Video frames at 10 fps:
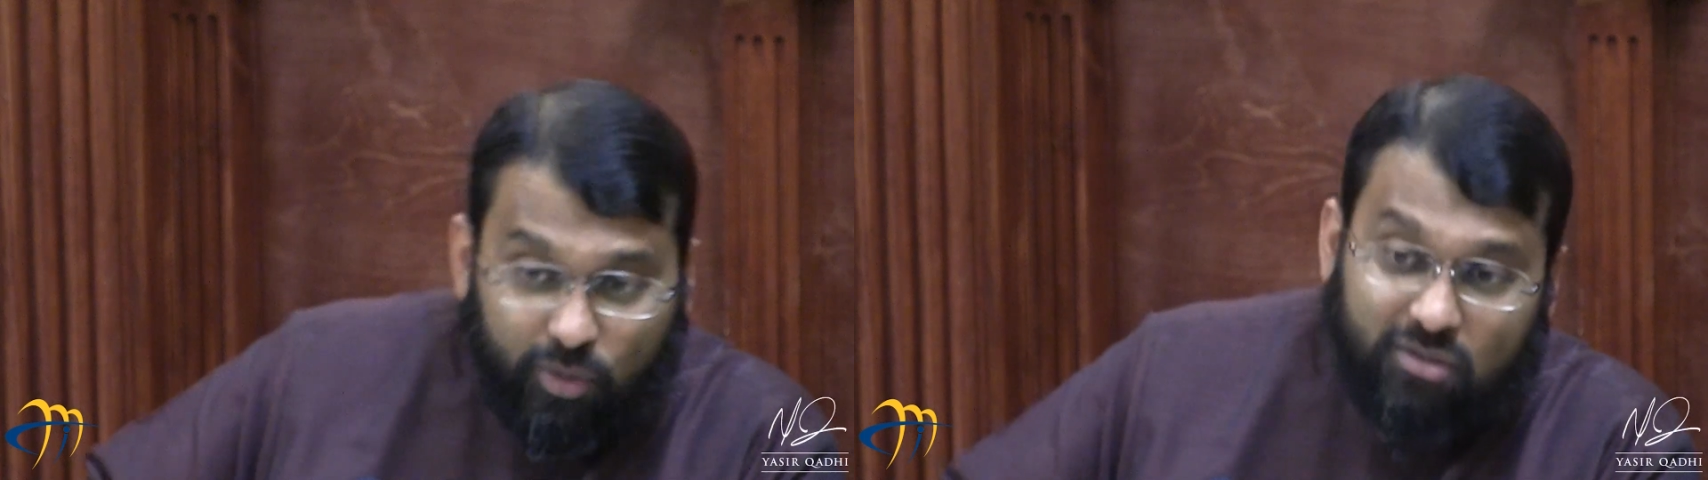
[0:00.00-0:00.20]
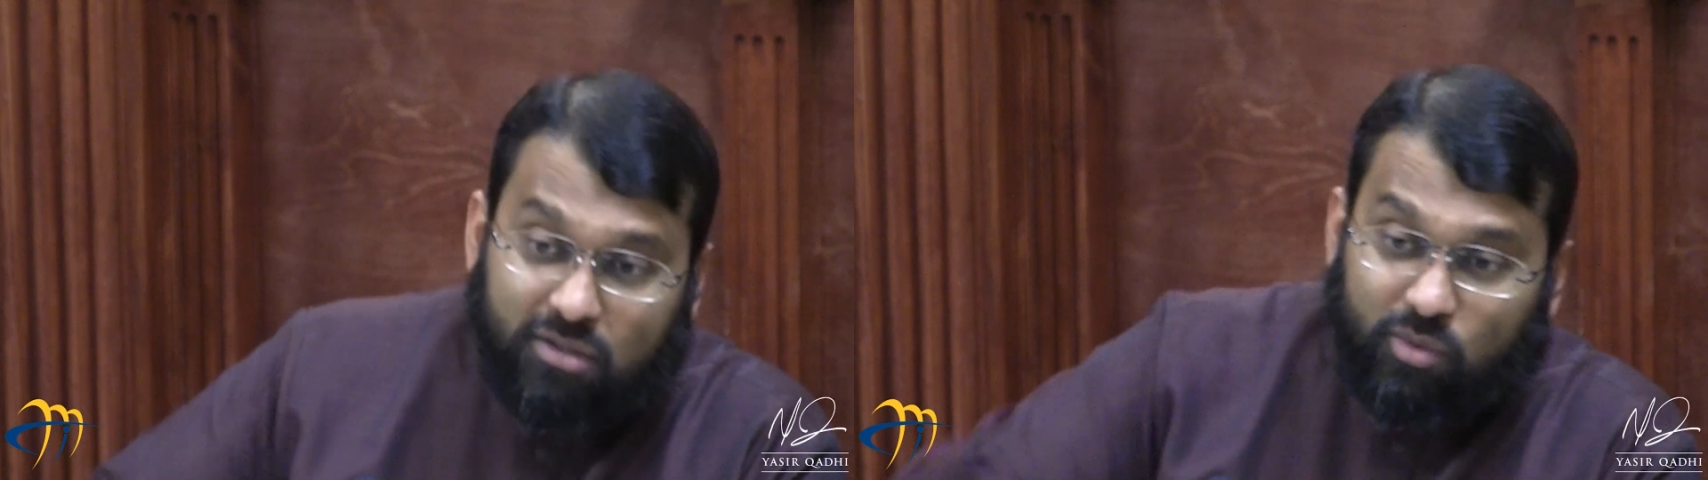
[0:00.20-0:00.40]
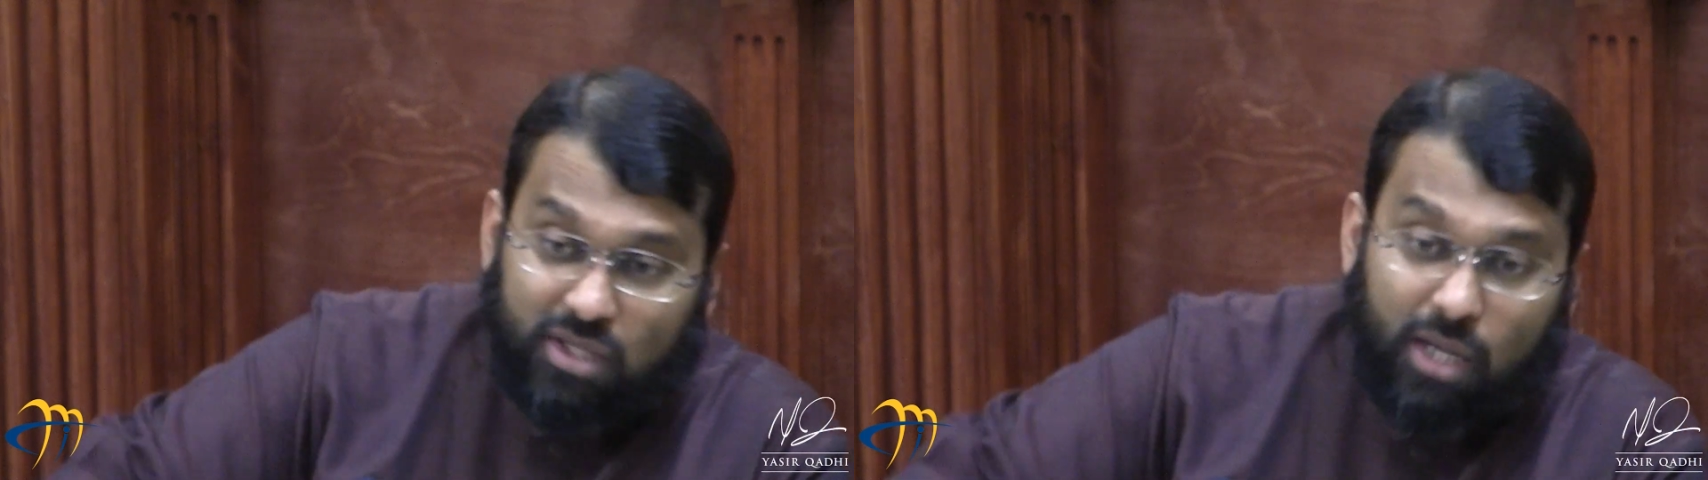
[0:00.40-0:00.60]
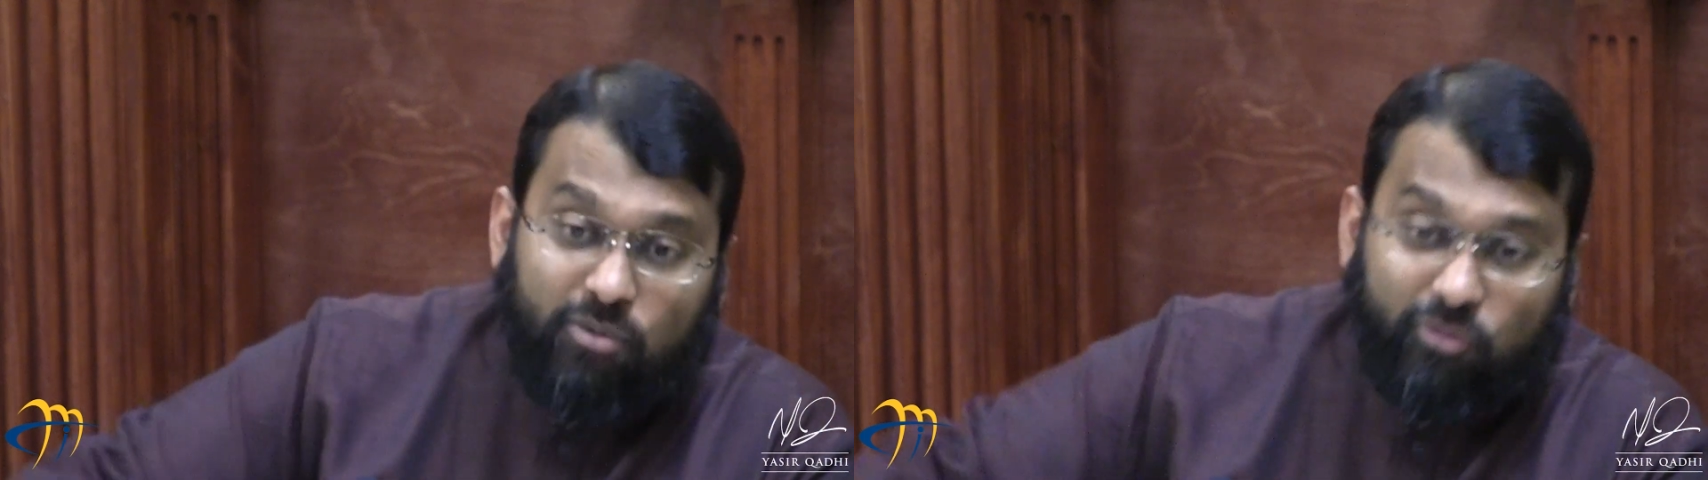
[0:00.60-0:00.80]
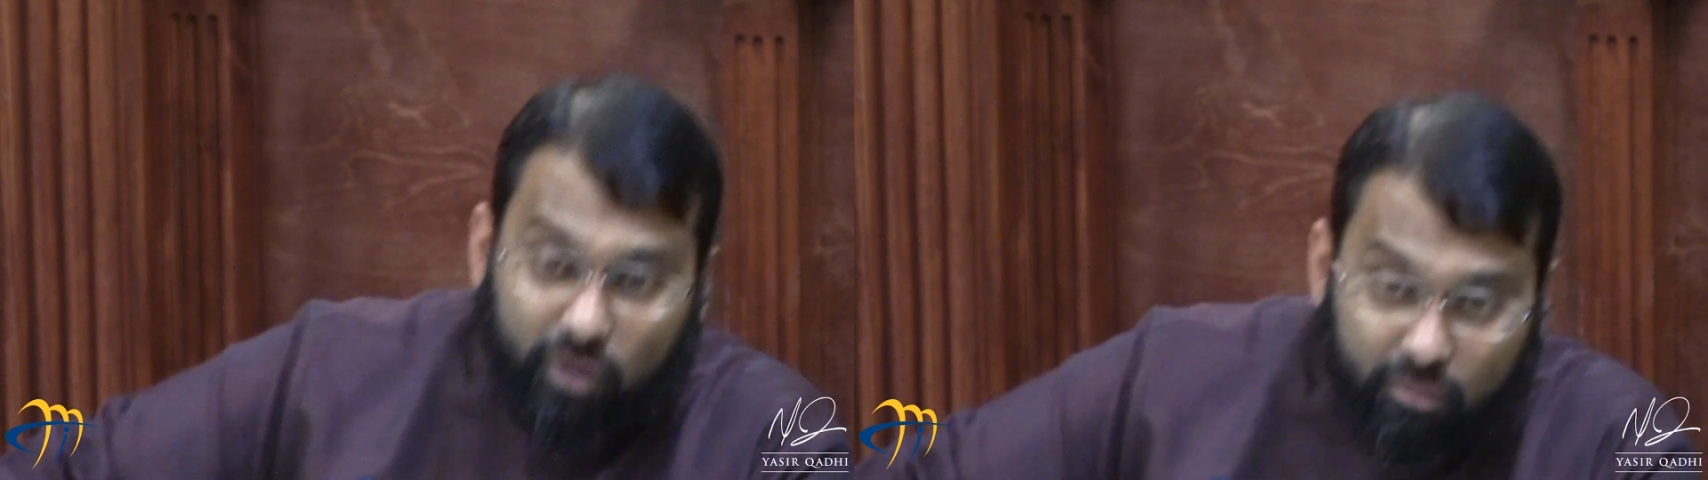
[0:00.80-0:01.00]
process would die
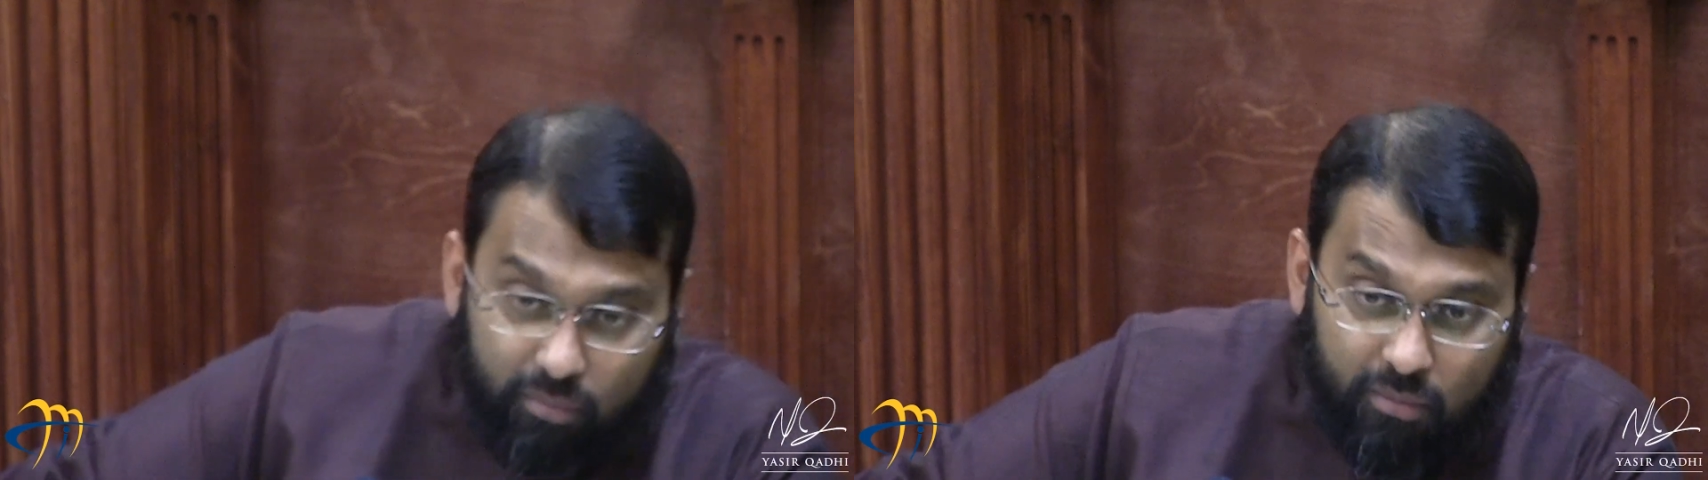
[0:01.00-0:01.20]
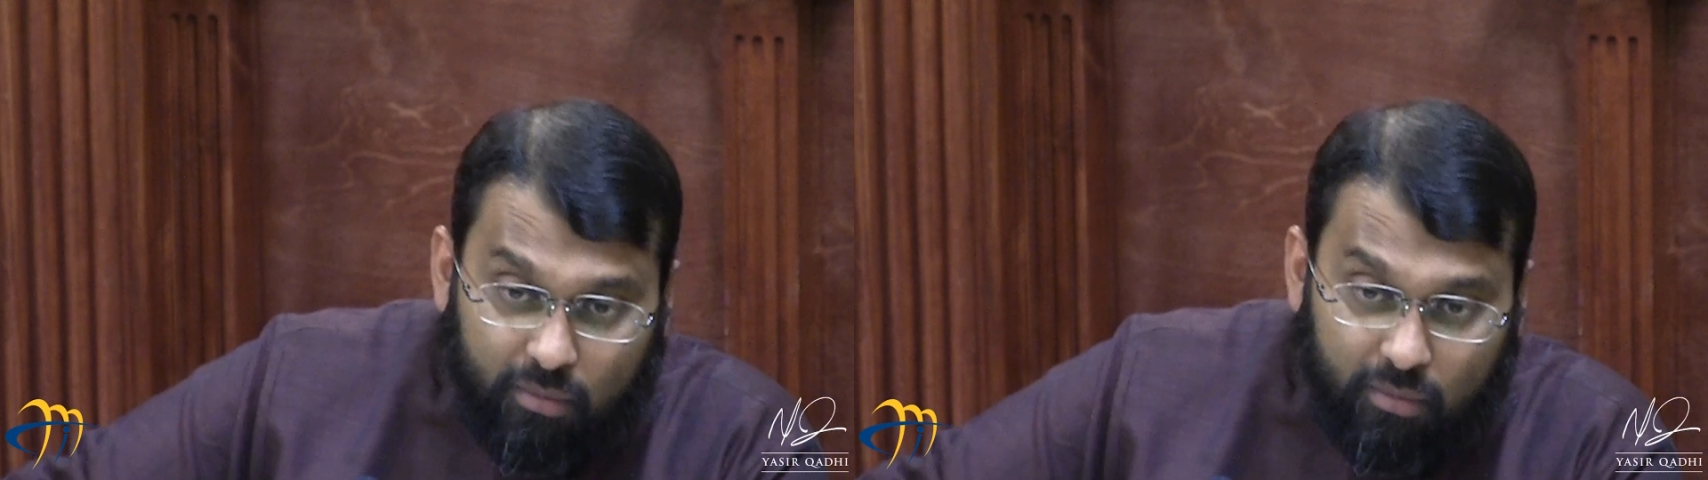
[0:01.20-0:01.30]
before him?